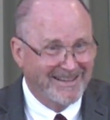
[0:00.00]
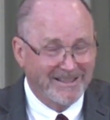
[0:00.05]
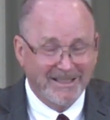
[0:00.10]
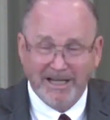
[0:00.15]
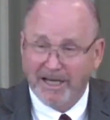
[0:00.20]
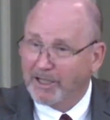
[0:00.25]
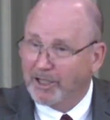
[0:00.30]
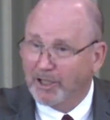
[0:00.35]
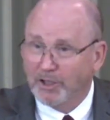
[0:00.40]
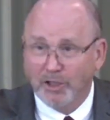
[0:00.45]
Got
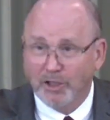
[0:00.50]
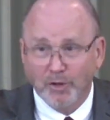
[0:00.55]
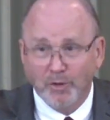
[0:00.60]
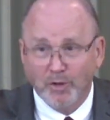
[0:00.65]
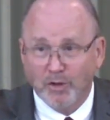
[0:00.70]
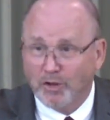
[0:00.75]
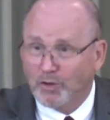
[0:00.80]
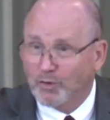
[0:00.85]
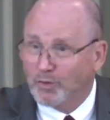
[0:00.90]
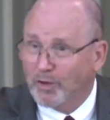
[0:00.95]
to continue
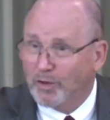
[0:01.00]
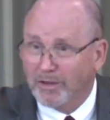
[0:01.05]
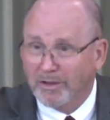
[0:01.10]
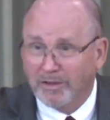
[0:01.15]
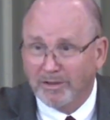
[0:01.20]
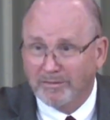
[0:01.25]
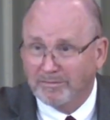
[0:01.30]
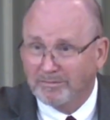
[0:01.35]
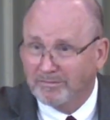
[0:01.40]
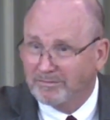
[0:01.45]
in His
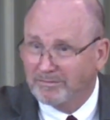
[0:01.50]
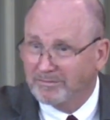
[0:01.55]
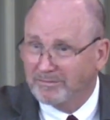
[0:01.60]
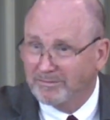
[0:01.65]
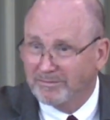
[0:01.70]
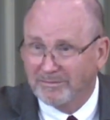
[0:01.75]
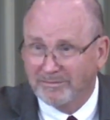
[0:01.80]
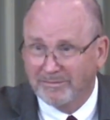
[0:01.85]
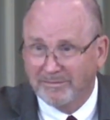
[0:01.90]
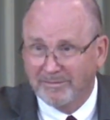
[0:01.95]
Word.
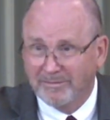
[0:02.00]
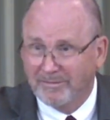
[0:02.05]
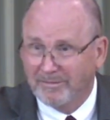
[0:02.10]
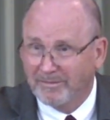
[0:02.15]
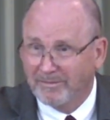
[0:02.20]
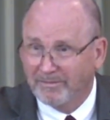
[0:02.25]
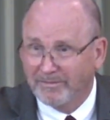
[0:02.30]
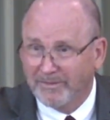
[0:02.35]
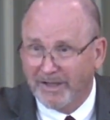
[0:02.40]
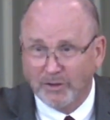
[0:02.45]

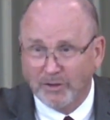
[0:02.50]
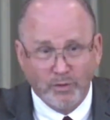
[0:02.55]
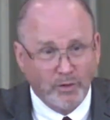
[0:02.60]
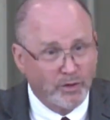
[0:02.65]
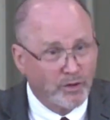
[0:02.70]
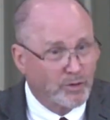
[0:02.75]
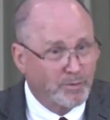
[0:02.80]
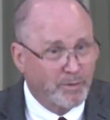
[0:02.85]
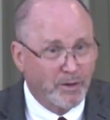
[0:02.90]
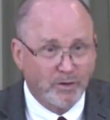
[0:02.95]
That's where
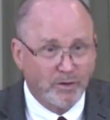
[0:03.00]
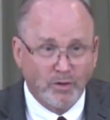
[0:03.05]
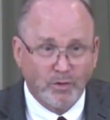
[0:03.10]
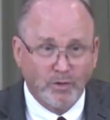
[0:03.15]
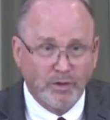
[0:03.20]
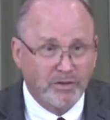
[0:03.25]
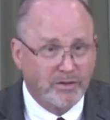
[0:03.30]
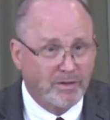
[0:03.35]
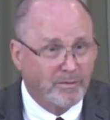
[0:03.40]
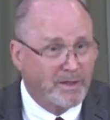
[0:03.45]
the spiritual
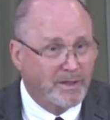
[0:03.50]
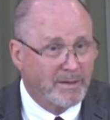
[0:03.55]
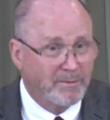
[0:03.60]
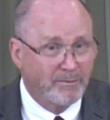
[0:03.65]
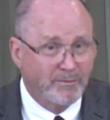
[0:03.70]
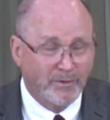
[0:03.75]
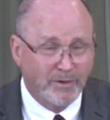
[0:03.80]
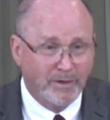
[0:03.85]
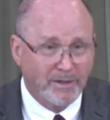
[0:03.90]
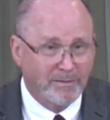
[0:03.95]
wisdom comes
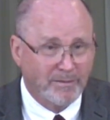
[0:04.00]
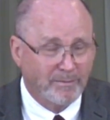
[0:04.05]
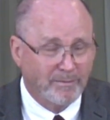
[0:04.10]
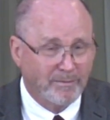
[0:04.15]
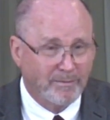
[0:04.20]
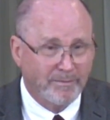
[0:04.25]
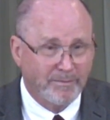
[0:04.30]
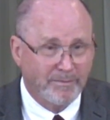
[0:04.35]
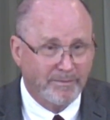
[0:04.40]
from.